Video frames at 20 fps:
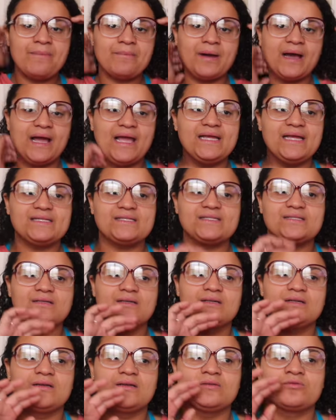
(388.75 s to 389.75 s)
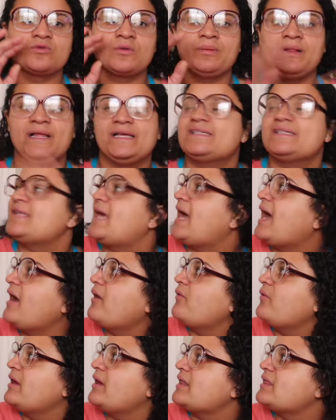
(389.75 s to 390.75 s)
might replace
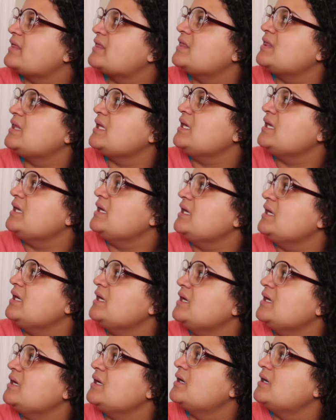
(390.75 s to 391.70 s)
that with the...